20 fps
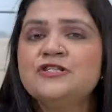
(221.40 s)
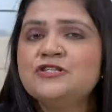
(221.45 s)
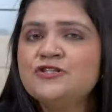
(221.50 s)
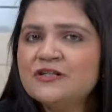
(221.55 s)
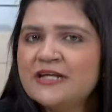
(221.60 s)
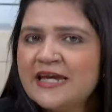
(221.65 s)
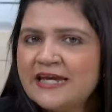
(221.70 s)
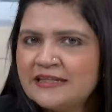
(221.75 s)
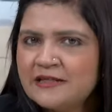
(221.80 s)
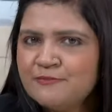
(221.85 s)
to
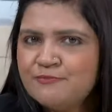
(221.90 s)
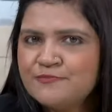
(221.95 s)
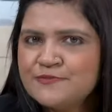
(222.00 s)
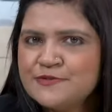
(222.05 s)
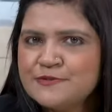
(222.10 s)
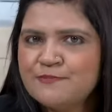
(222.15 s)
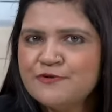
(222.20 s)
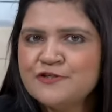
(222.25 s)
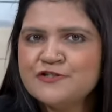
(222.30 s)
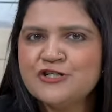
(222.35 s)
get the
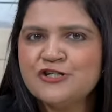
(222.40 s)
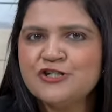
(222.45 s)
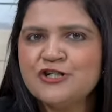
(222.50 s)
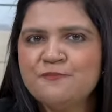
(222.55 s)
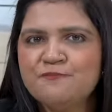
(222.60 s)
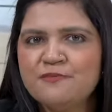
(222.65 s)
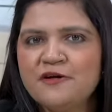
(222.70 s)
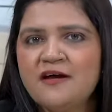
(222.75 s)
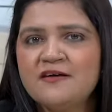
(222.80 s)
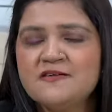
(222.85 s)

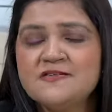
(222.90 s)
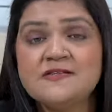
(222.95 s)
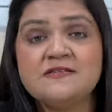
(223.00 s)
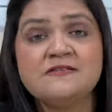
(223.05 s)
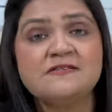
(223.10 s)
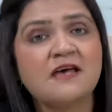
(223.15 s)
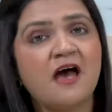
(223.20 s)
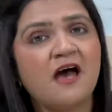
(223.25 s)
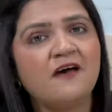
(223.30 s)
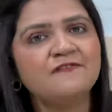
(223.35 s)
sponsorship
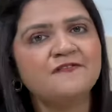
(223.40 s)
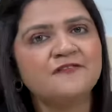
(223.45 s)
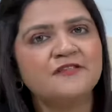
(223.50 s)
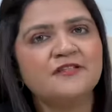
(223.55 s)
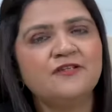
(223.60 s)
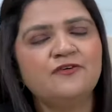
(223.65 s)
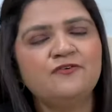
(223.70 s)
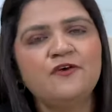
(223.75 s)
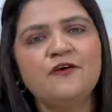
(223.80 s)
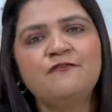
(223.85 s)
license after
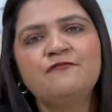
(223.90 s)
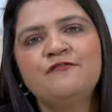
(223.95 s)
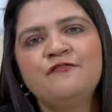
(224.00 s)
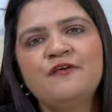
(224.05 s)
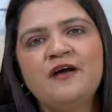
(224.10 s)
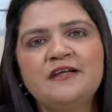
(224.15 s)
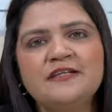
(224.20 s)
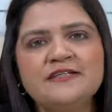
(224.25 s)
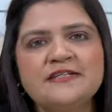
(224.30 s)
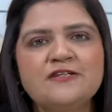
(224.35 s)
you have
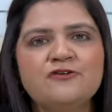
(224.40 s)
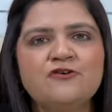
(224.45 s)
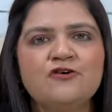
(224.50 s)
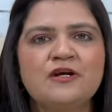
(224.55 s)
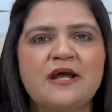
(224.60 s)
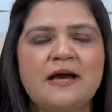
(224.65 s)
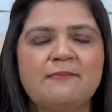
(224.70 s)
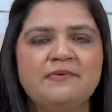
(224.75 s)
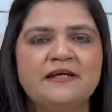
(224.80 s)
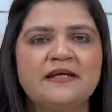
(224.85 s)
filed in your
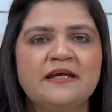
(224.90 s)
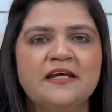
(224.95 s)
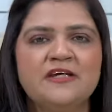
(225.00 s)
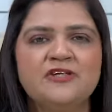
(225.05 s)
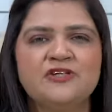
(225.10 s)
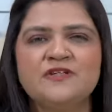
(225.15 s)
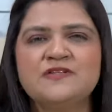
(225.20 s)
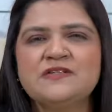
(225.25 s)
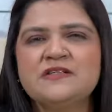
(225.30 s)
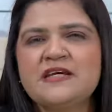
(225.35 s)

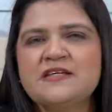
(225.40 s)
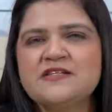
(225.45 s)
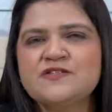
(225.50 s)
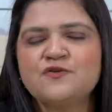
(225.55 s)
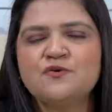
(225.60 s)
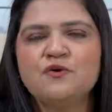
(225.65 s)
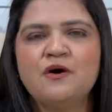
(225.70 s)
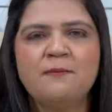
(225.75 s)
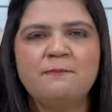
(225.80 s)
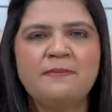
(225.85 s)
application takes
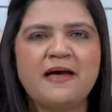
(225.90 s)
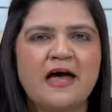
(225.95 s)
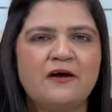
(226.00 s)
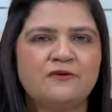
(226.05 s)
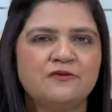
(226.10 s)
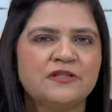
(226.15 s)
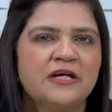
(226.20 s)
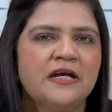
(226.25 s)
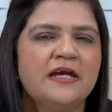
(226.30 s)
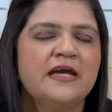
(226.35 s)
you
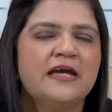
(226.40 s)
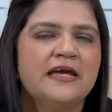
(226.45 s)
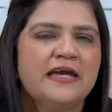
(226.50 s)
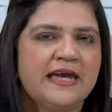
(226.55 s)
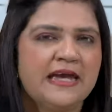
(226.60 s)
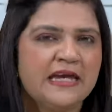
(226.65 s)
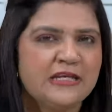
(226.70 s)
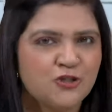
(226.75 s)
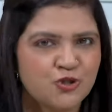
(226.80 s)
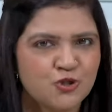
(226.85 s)
about
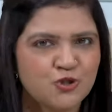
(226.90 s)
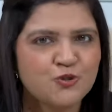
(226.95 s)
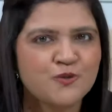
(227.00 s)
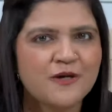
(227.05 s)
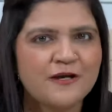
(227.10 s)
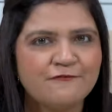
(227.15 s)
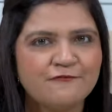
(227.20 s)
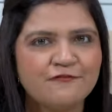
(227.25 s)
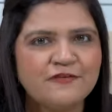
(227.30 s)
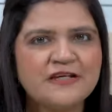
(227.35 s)
8 to
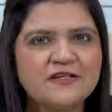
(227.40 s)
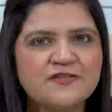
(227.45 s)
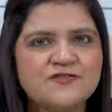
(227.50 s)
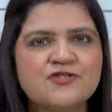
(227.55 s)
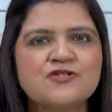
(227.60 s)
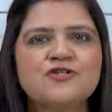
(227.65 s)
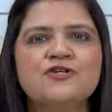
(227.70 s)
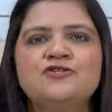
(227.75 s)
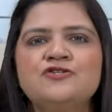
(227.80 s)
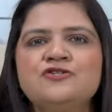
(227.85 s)
12
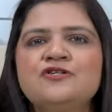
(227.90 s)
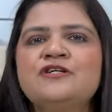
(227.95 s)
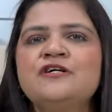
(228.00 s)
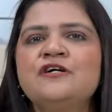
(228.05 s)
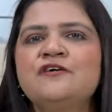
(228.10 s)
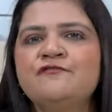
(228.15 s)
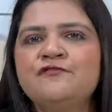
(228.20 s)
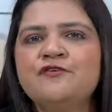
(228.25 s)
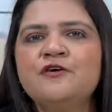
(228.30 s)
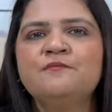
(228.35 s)
weeks to
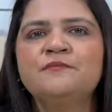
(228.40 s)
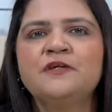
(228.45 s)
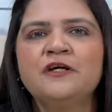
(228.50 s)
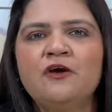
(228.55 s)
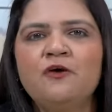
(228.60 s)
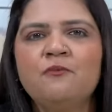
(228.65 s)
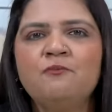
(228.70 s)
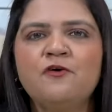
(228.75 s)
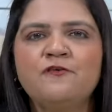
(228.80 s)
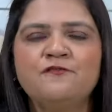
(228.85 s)
hear from the
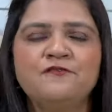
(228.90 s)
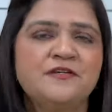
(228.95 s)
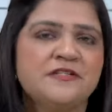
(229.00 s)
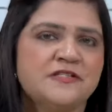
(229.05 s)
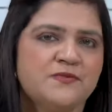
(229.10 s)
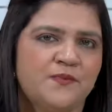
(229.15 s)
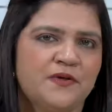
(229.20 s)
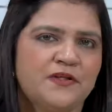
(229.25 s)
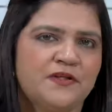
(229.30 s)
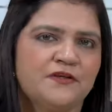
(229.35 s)
Home
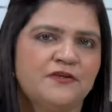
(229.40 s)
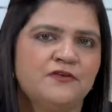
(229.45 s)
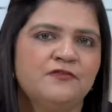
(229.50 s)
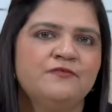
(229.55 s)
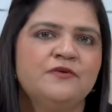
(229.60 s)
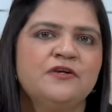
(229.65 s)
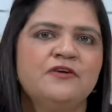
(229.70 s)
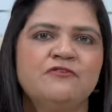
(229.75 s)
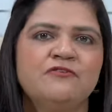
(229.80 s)
Office whether you've been